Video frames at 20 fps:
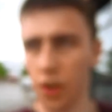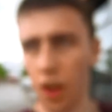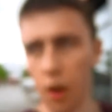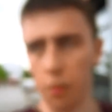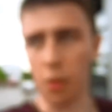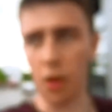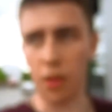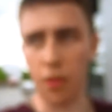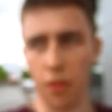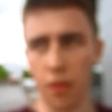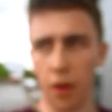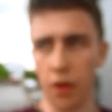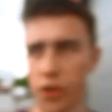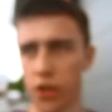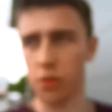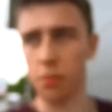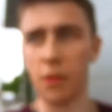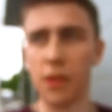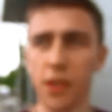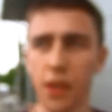not a bother though, it
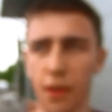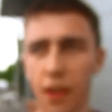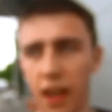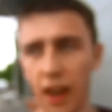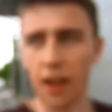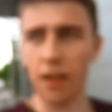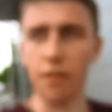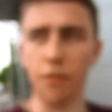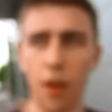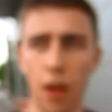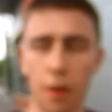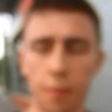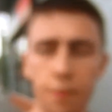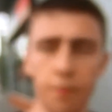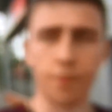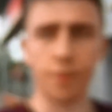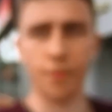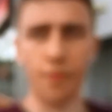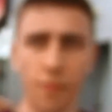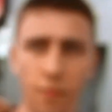just means I'm going to
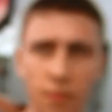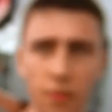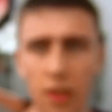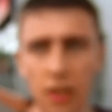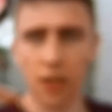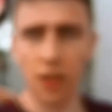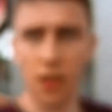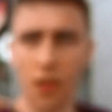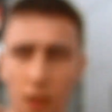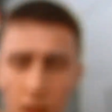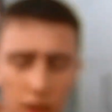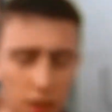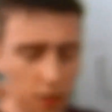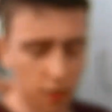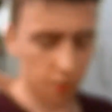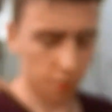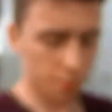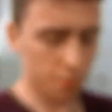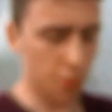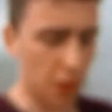
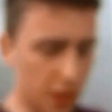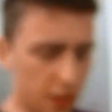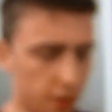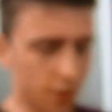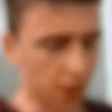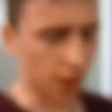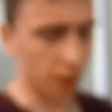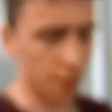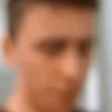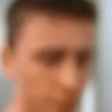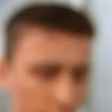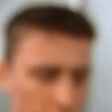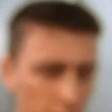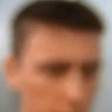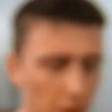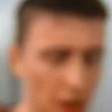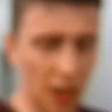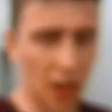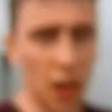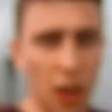have pizza a
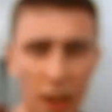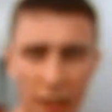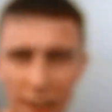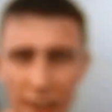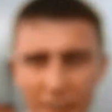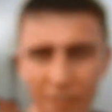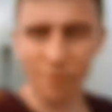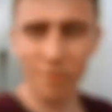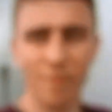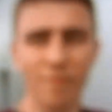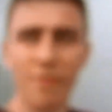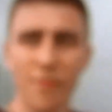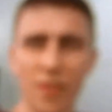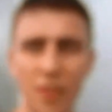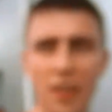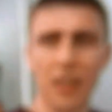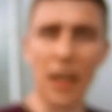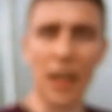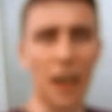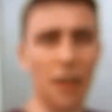bit earlier.
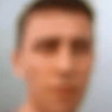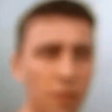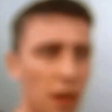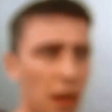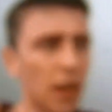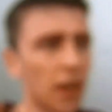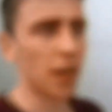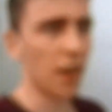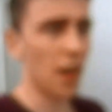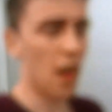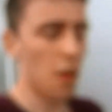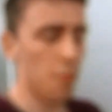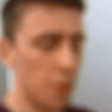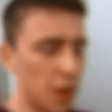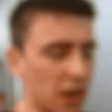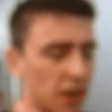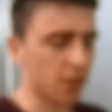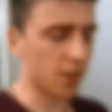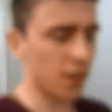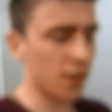I'll have
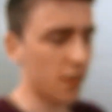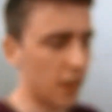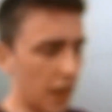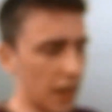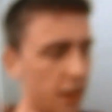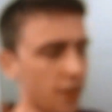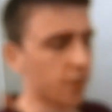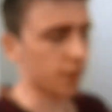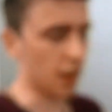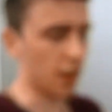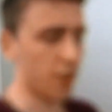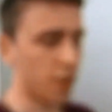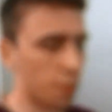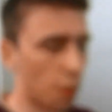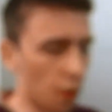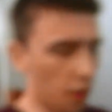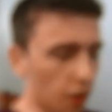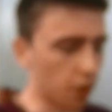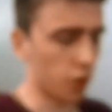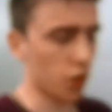pizza today instead of
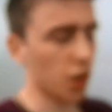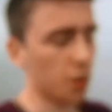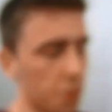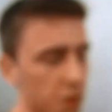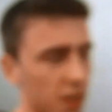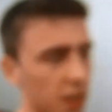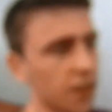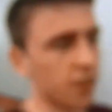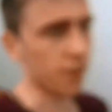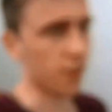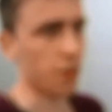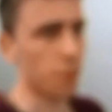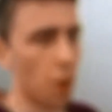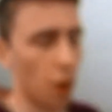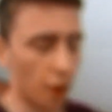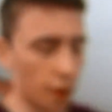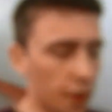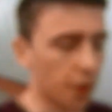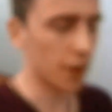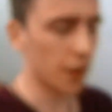tomorrow. Jacket potatoes
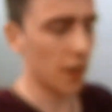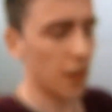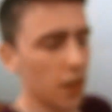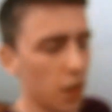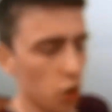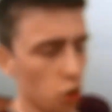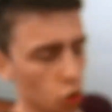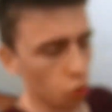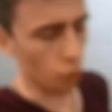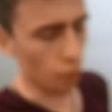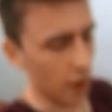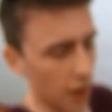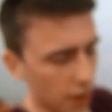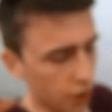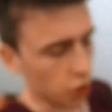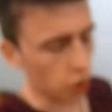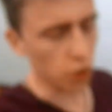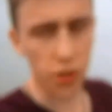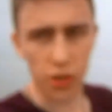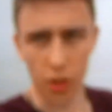tomorrow. We'll
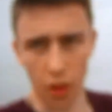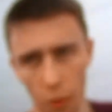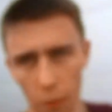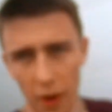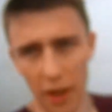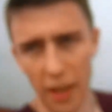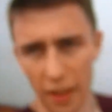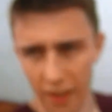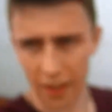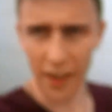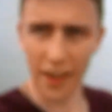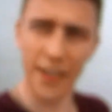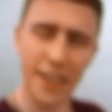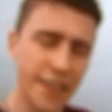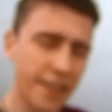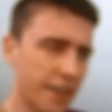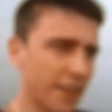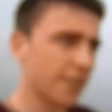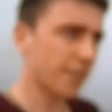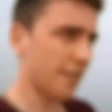readjust the week.
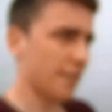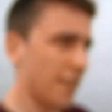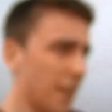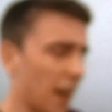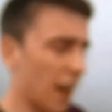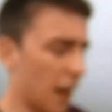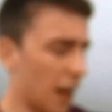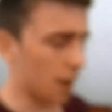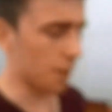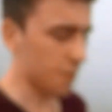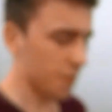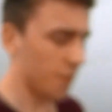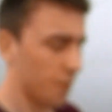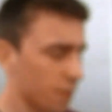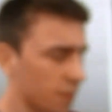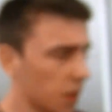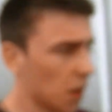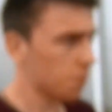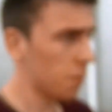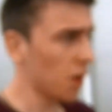
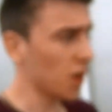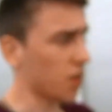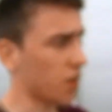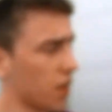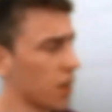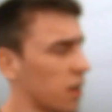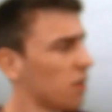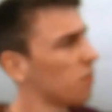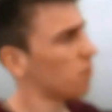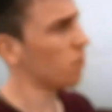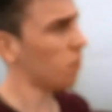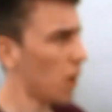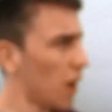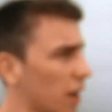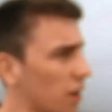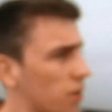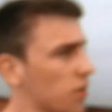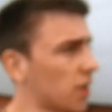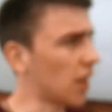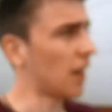But what
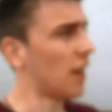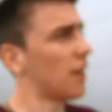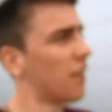else then?